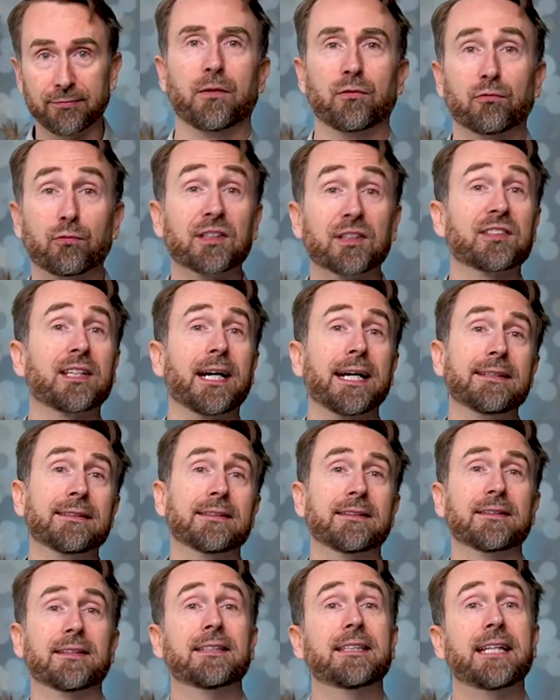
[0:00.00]
Recite
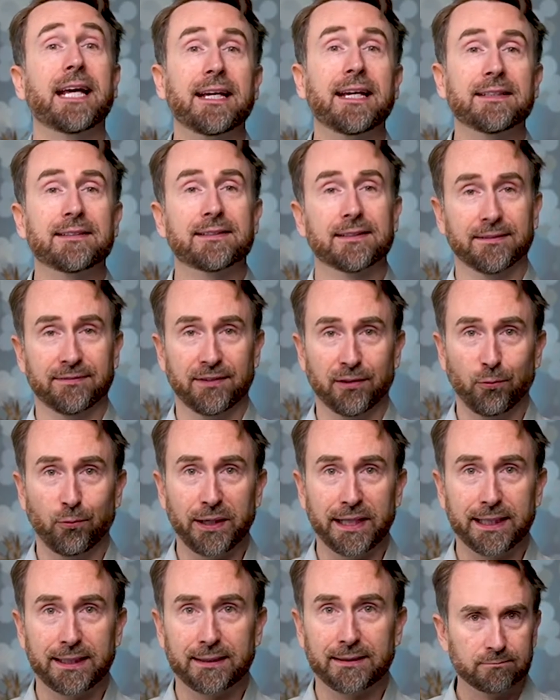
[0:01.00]
the days of the
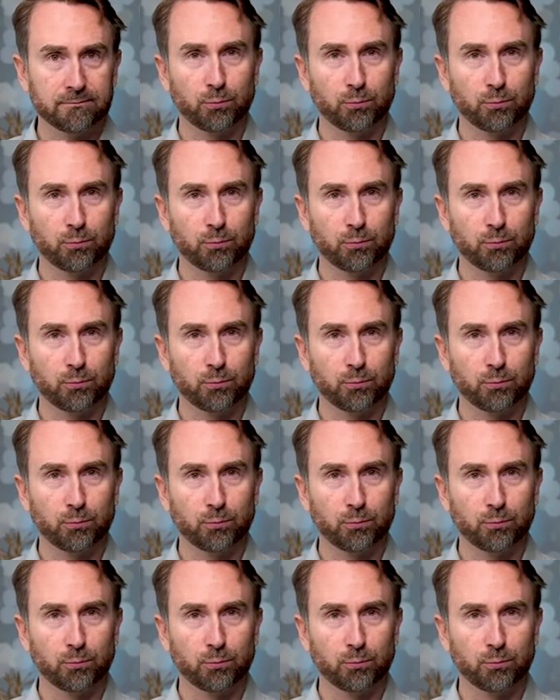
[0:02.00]
week.